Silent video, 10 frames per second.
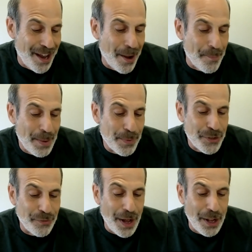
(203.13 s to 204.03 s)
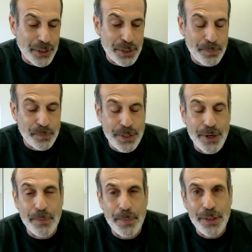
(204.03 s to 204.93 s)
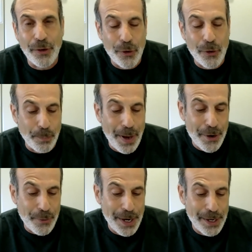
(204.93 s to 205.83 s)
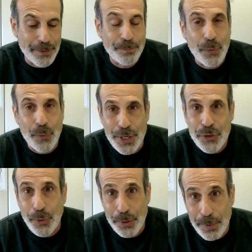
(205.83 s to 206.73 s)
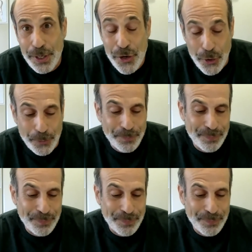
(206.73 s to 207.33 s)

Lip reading: member to volunteer to be the local moderator, which would be you.